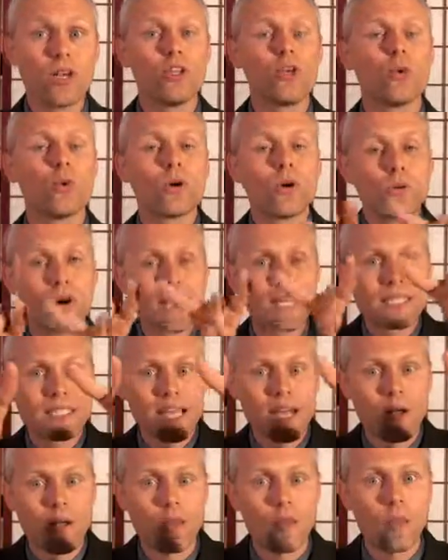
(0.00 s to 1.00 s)
You want to write
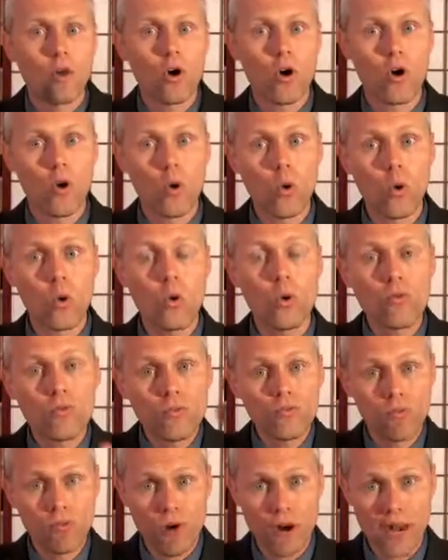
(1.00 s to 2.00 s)
down the whole
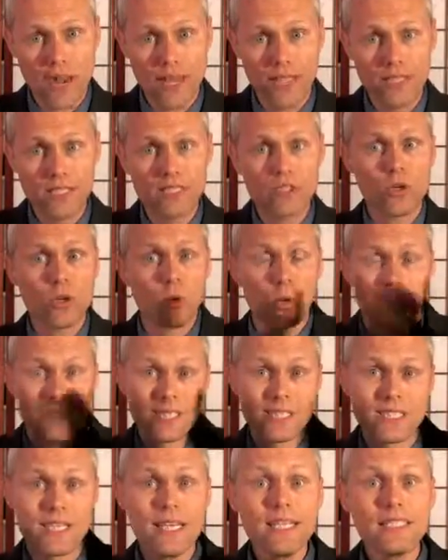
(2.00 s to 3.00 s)
phrase or
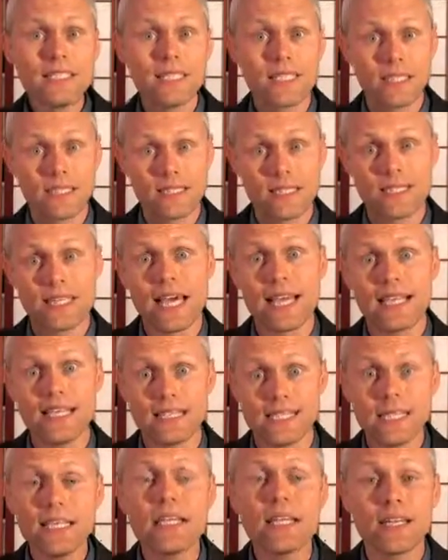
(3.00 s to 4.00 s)
sentence that
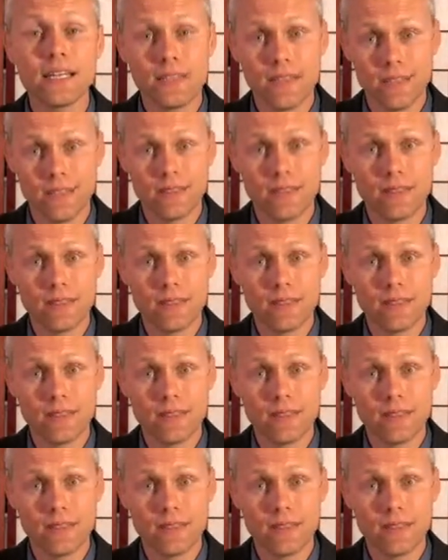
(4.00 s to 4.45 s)
it's in.